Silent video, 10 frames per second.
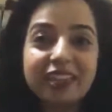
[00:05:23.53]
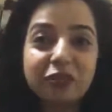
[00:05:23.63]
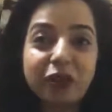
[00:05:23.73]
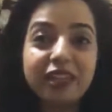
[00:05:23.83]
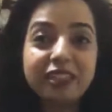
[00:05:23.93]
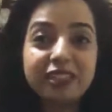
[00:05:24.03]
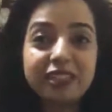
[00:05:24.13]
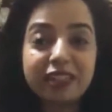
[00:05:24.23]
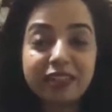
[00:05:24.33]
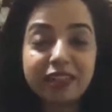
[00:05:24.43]
and this
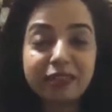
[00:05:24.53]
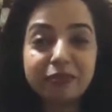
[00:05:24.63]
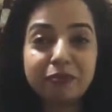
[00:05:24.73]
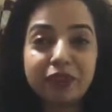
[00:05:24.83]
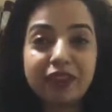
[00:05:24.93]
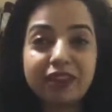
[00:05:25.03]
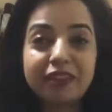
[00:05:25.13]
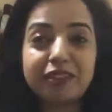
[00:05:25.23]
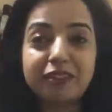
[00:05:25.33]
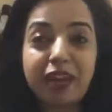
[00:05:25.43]

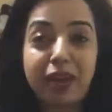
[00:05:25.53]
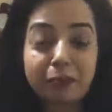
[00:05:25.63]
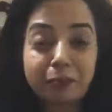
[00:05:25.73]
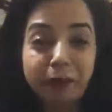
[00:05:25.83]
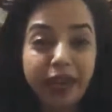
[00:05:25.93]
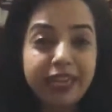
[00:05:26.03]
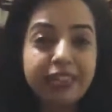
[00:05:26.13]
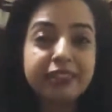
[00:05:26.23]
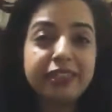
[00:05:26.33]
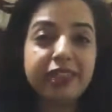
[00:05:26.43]
our
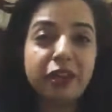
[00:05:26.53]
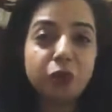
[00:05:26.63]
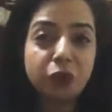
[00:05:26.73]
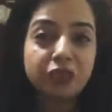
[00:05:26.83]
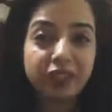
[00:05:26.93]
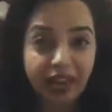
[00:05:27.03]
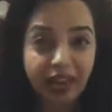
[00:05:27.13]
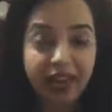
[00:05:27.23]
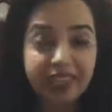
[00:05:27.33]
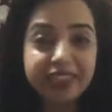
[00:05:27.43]
pride in our own
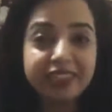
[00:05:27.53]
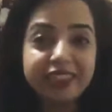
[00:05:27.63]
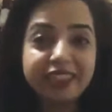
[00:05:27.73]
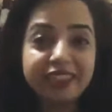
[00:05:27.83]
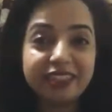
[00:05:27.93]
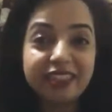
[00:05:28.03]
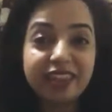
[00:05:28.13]
identity,